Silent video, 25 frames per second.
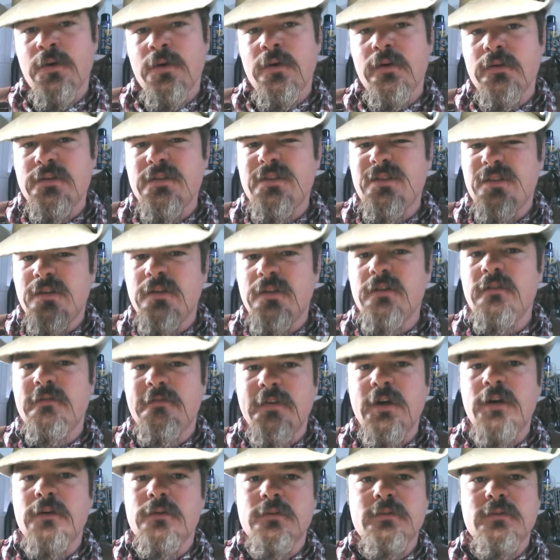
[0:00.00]
are just good
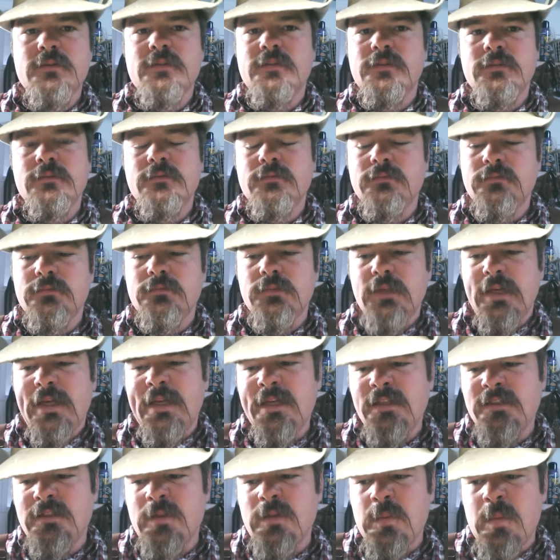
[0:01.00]
folks,
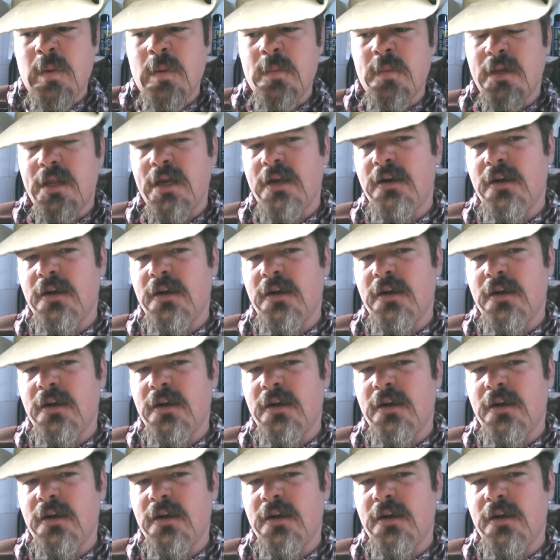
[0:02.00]
and that's the people I